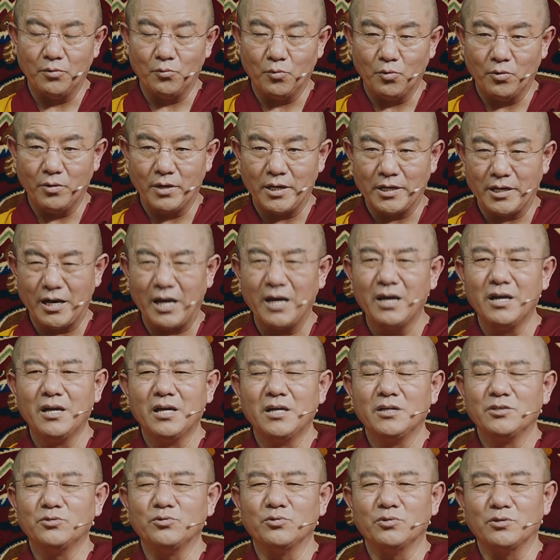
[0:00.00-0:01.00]
he,
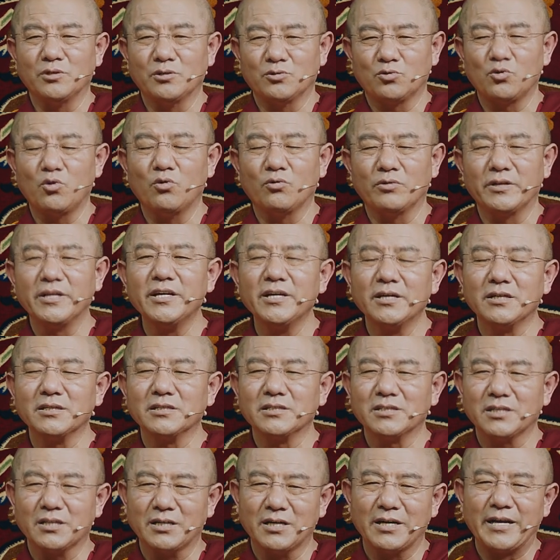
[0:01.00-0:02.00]
and then Asanga was
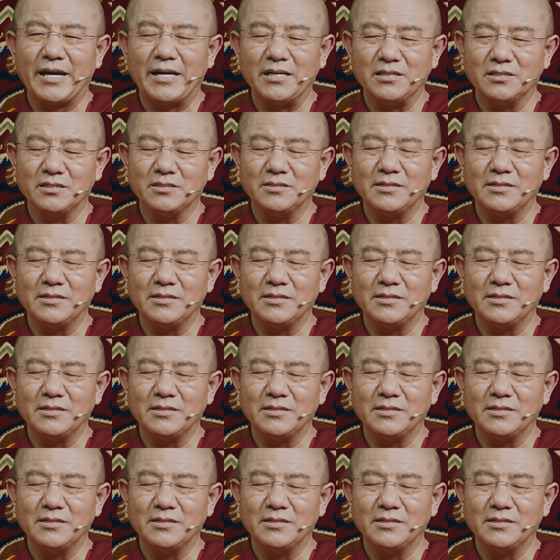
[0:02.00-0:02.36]
brought